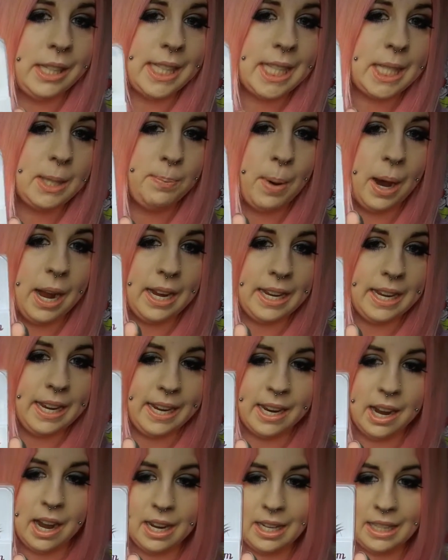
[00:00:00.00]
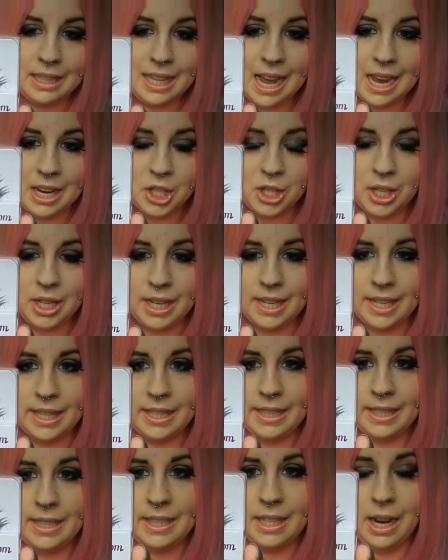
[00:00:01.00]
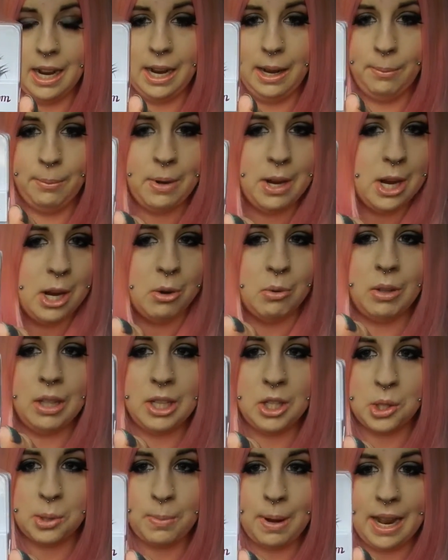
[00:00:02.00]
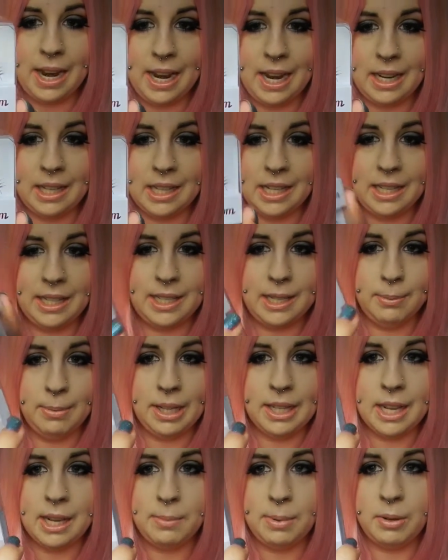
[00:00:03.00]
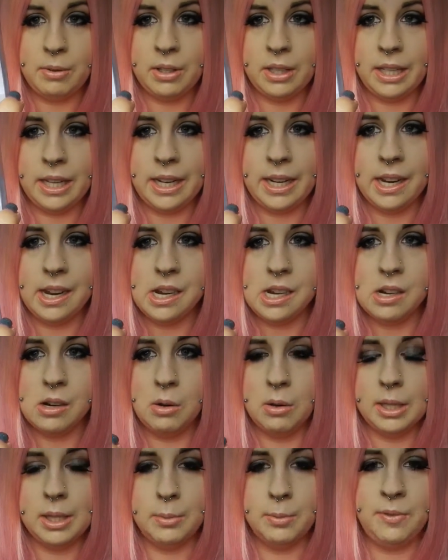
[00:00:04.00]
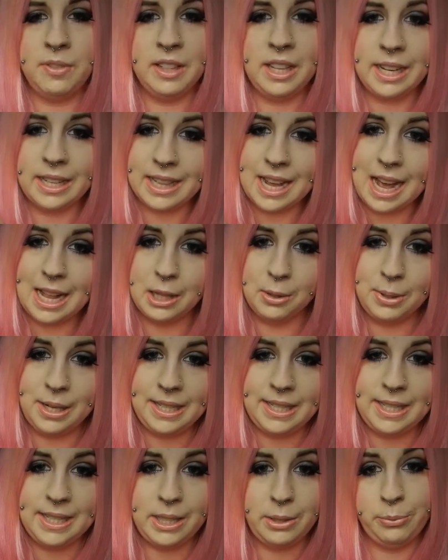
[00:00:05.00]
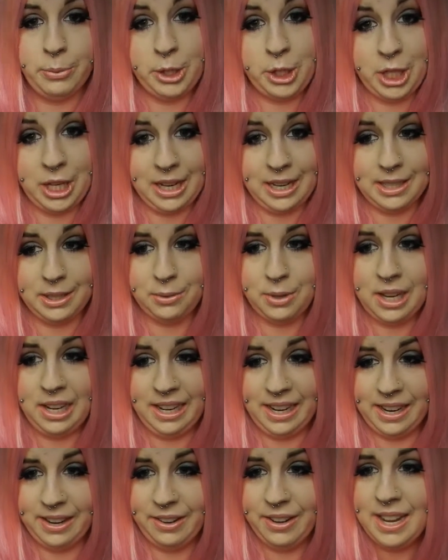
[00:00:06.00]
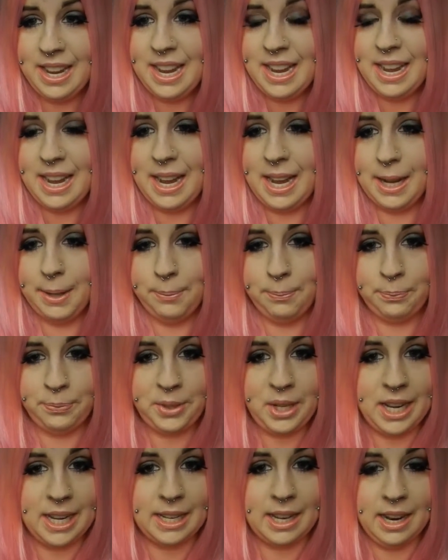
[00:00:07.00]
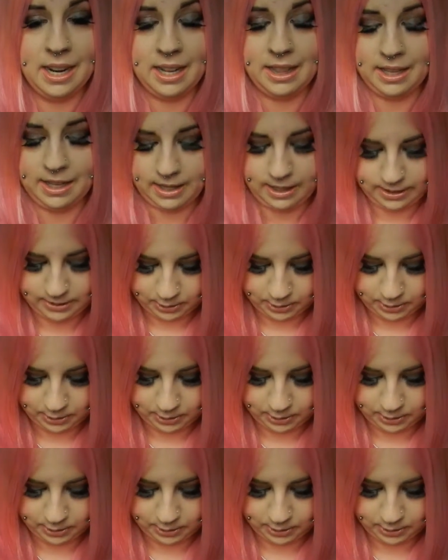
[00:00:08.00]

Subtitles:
spiky kind of lashes, really dramatic. They seem like they'd be really awesome for like the Halloween season, which it is right now. Yeah, another